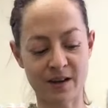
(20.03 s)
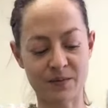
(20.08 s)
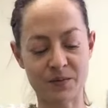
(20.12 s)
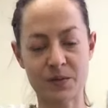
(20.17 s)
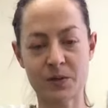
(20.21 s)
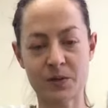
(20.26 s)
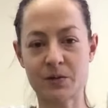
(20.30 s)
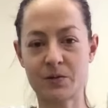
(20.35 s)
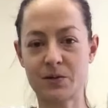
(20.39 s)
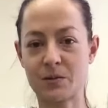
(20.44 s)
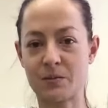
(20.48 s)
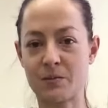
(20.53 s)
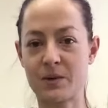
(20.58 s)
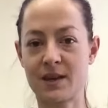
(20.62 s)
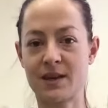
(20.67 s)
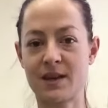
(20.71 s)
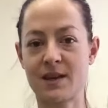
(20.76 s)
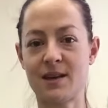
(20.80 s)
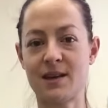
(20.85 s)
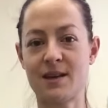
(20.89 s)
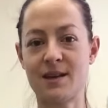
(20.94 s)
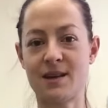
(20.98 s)
So to
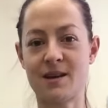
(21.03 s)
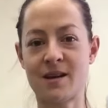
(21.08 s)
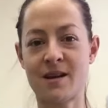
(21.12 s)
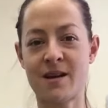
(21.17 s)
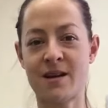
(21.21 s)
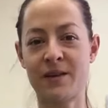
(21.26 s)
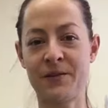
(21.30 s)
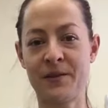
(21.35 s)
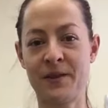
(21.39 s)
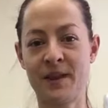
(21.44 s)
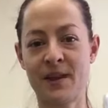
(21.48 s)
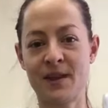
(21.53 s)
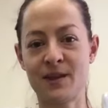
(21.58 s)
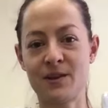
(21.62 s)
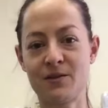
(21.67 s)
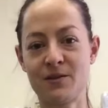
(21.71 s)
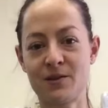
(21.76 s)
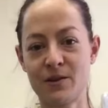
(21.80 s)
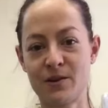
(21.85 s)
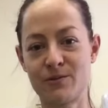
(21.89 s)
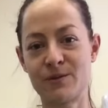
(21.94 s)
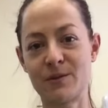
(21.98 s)
begin, I'll let you
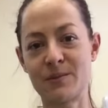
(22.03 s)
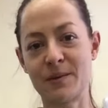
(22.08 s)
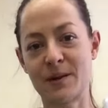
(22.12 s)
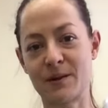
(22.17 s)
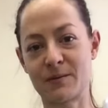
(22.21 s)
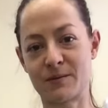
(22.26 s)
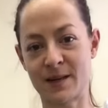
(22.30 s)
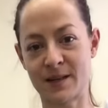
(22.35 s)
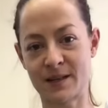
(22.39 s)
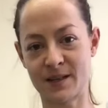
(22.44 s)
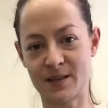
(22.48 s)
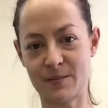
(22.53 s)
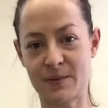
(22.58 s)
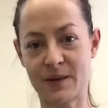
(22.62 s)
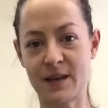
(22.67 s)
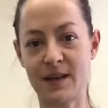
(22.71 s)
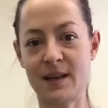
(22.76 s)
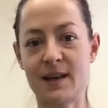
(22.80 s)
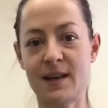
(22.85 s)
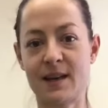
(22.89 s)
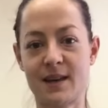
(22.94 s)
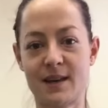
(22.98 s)
know what my
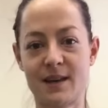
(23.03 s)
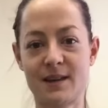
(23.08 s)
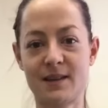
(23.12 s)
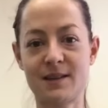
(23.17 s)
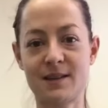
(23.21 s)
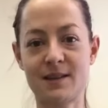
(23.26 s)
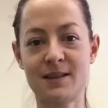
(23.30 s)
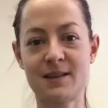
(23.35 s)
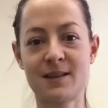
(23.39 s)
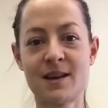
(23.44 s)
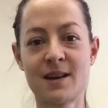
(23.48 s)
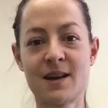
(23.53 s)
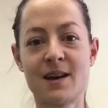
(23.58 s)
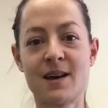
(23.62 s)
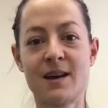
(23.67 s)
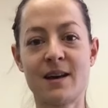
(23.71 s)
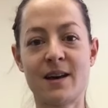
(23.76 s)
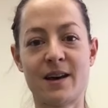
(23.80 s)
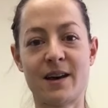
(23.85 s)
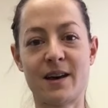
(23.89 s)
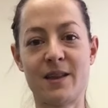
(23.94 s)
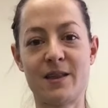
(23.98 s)
recipe is.
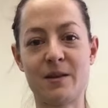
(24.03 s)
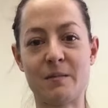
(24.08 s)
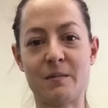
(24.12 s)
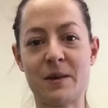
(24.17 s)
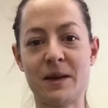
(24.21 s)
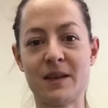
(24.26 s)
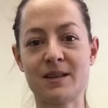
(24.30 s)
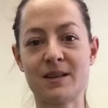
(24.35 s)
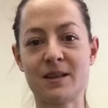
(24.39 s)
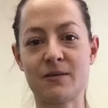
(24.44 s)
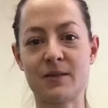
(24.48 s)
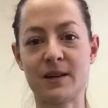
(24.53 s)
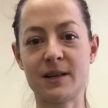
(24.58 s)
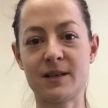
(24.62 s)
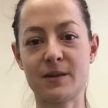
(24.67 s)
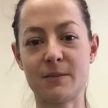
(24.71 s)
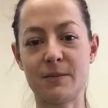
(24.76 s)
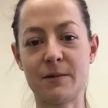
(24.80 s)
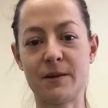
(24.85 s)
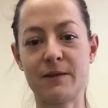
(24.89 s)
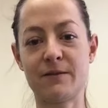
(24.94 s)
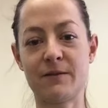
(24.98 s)
The basic
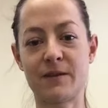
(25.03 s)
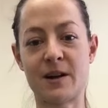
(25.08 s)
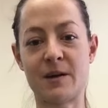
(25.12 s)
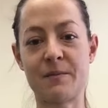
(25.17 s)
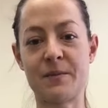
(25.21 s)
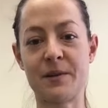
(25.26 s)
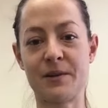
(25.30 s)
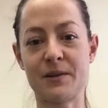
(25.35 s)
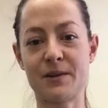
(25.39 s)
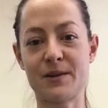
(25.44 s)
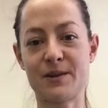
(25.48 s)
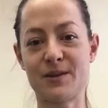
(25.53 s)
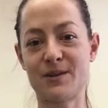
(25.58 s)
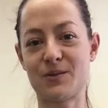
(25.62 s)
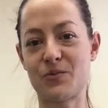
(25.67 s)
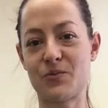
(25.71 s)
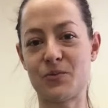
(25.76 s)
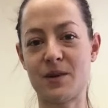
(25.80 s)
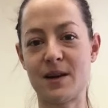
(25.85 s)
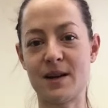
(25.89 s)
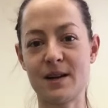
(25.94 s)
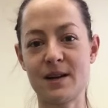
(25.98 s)
recipe for nut milk is
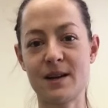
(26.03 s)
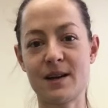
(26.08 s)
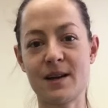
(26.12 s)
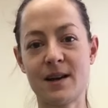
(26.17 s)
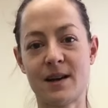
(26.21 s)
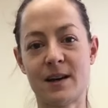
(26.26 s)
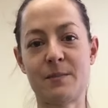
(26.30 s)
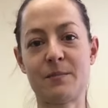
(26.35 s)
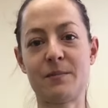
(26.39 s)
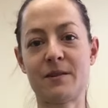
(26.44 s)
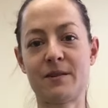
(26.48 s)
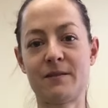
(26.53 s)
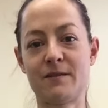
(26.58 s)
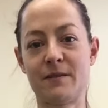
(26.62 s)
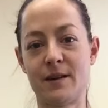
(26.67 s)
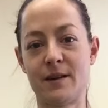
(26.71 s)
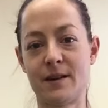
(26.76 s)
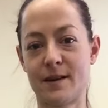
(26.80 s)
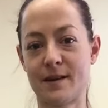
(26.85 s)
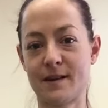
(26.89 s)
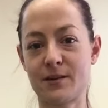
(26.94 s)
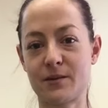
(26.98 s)
1 cup of
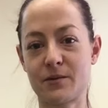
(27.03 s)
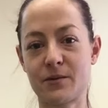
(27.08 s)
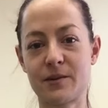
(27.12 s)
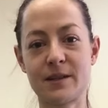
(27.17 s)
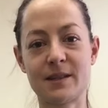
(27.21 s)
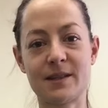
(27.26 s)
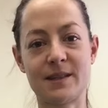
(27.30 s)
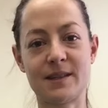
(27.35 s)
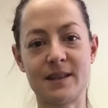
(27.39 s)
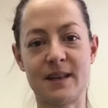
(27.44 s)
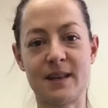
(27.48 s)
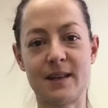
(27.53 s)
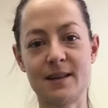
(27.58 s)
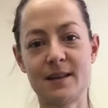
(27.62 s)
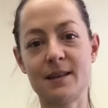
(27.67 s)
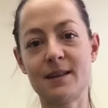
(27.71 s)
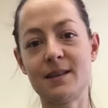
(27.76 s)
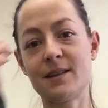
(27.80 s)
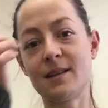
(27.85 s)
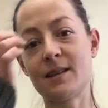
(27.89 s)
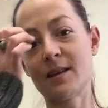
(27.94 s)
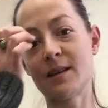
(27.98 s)
nuts or
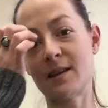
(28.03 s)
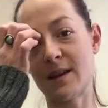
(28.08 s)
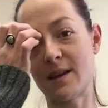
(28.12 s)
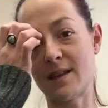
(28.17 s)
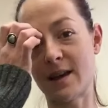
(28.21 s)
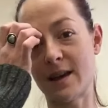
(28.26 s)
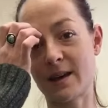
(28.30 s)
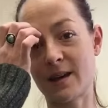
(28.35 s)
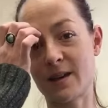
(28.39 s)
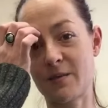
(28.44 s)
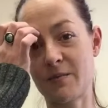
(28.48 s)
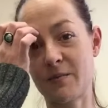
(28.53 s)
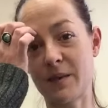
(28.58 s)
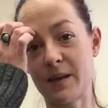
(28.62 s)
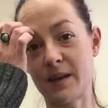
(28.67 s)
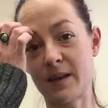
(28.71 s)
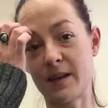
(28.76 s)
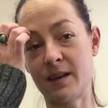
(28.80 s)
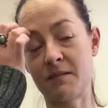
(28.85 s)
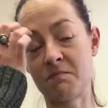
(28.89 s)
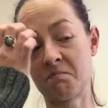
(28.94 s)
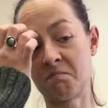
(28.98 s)
seeds, and that can
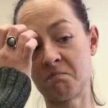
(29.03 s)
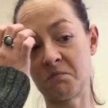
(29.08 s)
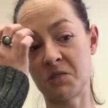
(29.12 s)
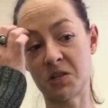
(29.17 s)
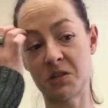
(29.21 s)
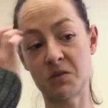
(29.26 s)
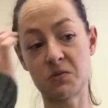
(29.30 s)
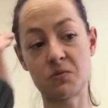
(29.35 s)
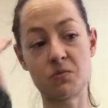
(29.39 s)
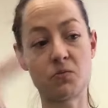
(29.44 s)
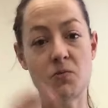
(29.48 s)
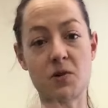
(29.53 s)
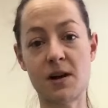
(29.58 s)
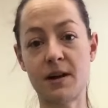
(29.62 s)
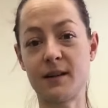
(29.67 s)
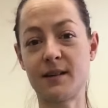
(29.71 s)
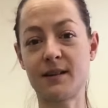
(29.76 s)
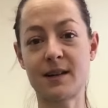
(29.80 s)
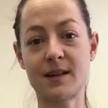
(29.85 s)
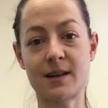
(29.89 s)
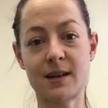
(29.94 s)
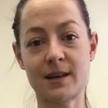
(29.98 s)
be just
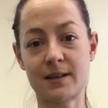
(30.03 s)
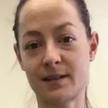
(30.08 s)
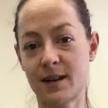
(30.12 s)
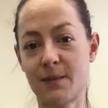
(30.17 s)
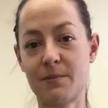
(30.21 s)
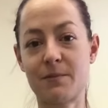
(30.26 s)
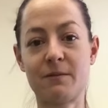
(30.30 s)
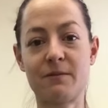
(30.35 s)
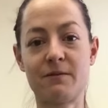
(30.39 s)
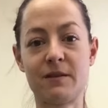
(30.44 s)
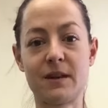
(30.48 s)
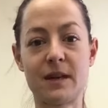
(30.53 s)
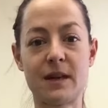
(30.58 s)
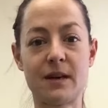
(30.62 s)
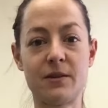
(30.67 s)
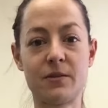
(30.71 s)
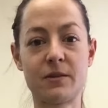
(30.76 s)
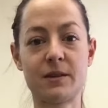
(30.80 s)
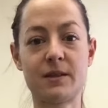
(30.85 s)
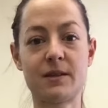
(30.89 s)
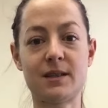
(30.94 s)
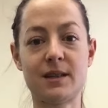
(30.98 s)
one type of nut
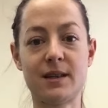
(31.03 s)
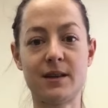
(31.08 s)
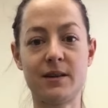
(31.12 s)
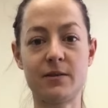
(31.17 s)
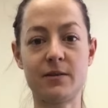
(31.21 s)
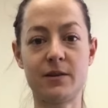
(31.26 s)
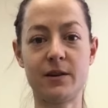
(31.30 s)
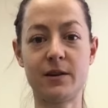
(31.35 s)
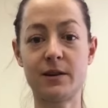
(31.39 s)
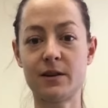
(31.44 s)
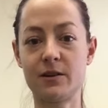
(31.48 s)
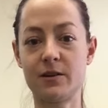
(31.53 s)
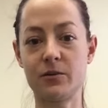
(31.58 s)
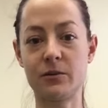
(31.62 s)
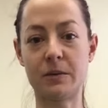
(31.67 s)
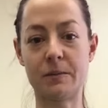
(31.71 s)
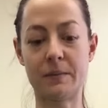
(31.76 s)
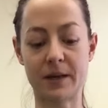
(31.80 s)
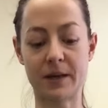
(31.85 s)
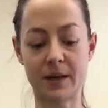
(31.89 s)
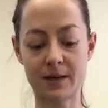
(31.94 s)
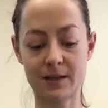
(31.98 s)
or seed, or you can do a
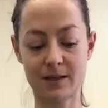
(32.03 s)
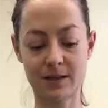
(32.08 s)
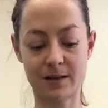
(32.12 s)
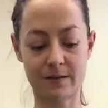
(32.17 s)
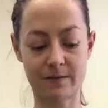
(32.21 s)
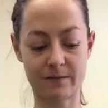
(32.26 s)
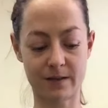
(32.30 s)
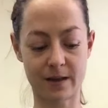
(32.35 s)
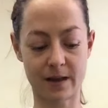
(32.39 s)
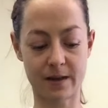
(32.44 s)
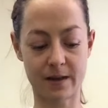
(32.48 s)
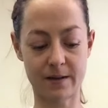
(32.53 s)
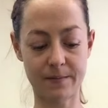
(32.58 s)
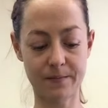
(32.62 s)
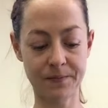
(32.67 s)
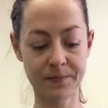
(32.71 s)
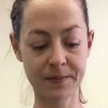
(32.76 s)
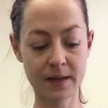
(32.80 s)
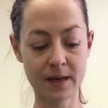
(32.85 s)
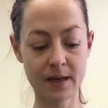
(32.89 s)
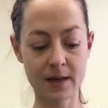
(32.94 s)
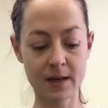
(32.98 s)
mix of
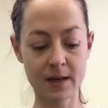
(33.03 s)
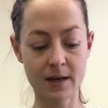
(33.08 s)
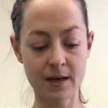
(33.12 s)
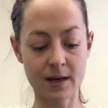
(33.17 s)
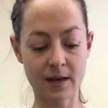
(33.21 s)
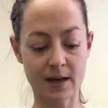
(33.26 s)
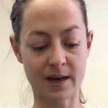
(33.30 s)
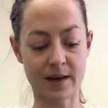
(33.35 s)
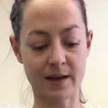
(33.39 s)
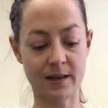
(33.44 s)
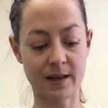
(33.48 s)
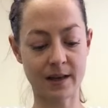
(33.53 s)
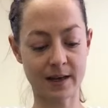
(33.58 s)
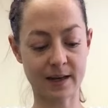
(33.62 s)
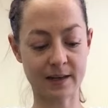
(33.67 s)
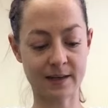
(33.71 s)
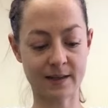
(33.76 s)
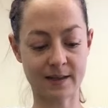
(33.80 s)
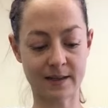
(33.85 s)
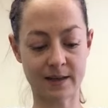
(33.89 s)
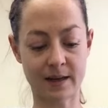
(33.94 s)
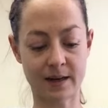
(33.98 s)
them. Like I
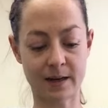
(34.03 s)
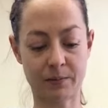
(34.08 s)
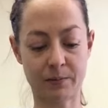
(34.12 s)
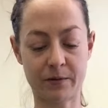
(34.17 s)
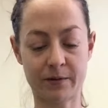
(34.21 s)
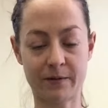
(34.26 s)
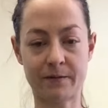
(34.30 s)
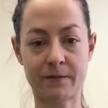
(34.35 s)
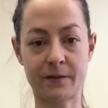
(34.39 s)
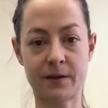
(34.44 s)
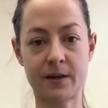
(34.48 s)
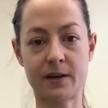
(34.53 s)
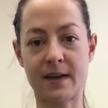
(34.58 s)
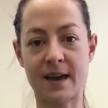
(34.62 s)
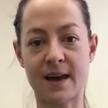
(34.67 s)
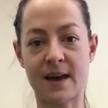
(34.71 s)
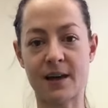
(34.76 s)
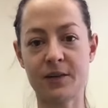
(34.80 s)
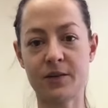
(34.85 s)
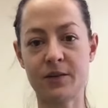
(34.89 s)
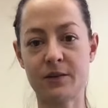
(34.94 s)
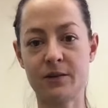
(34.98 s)
said, I prefer
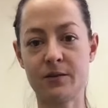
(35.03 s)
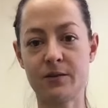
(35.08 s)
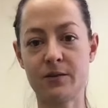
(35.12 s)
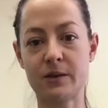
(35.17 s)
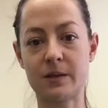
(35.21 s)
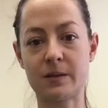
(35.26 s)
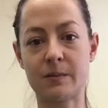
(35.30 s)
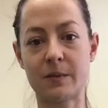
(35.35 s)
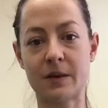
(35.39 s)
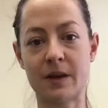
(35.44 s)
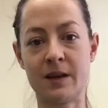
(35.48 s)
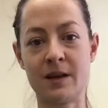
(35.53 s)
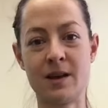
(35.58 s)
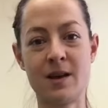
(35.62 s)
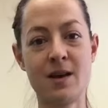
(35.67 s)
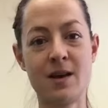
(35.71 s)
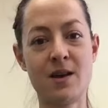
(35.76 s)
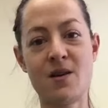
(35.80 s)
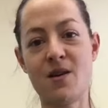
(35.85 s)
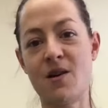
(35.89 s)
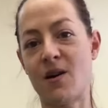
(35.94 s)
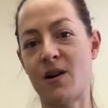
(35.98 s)
cashews, but
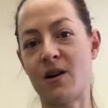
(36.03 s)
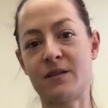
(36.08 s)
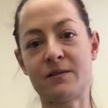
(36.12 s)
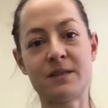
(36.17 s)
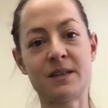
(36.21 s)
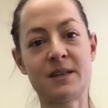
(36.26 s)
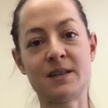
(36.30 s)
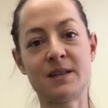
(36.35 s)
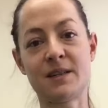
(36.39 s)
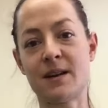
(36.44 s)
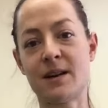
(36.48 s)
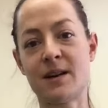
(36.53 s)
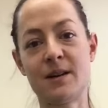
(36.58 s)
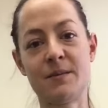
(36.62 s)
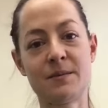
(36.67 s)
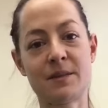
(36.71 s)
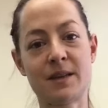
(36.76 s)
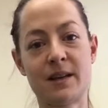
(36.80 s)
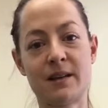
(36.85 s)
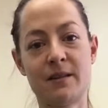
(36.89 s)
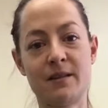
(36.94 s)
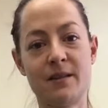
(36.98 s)

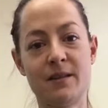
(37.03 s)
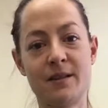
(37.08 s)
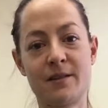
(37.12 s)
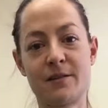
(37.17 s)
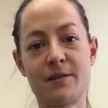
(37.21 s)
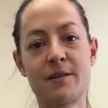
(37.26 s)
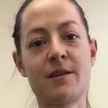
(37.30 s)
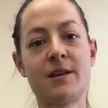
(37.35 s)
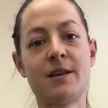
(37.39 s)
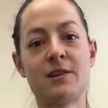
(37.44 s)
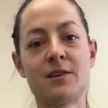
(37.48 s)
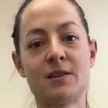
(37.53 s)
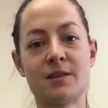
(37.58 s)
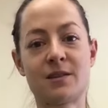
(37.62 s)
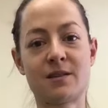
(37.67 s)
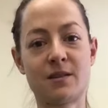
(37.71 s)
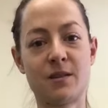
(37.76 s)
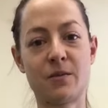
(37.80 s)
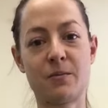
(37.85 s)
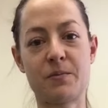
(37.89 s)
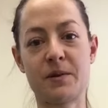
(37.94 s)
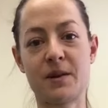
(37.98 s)
oftentimes I literally
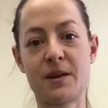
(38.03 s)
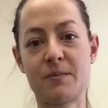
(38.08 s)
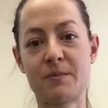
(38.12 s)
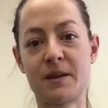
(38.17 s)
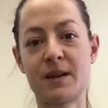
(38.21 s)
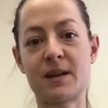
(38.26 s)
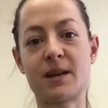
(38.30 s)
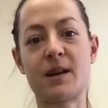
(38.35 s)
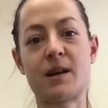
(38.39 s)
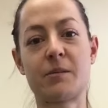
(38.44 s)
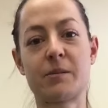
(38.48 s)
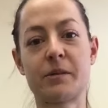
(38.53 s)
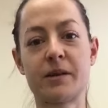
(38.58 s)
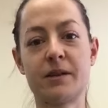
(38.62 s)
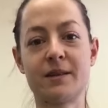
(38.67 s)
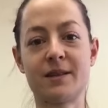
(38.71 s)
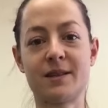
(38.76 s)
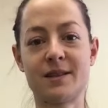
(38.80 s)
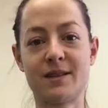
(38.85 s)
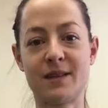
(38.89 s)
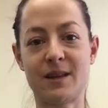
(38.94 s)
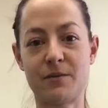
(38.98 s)
just open up my
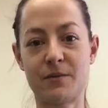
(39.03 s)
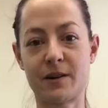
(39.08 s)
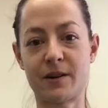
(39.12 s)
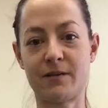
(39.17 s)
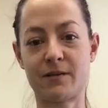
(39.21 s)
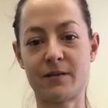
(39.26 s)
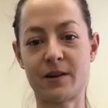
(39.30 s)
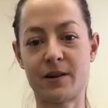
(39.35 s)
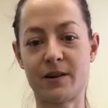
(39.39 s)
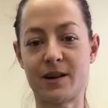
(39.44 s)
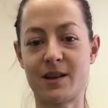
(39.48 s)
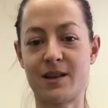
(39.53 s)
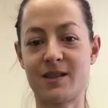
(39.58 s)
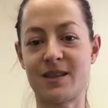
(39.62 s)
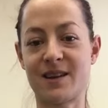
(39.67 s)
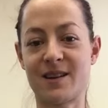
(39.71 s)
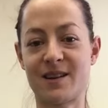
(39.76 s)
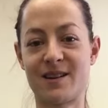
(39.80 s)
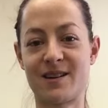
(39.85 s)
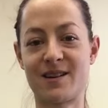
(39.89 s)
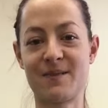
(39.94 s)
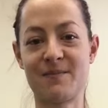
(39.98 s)
cupboard, see what I've got in
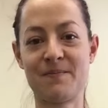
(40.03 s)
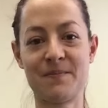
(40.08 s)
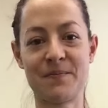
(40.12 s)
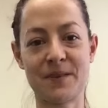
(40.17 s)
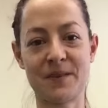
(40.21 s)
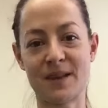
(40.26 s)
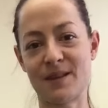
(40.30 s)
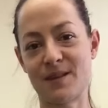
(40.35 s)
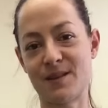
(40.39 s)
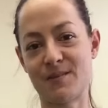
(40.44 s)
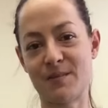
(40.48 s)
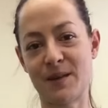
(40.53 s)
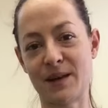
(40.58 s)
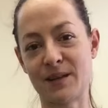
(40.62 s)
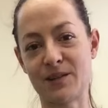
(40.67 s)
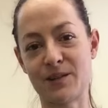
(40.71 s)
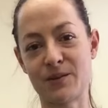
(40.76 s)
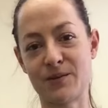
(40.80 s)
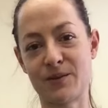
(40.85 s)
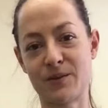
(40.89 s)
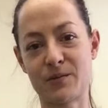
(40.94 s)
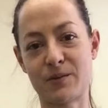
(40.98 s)
there, and then make
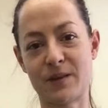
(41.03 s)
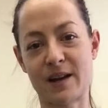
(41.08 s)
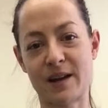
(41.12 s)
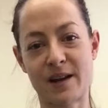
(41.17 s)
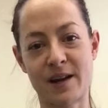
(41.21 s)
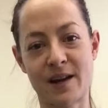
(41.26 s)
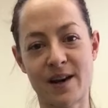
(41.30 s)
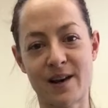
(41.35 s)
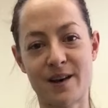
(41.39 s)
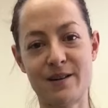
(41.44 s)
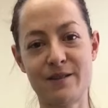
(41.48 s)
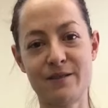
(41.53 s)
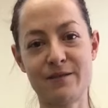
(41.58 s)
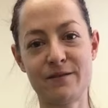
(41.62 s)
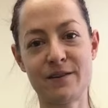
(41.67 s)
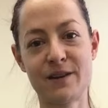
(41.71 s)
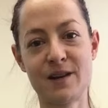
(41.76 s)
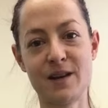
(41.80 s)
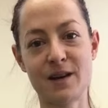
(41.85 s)
do with what I have.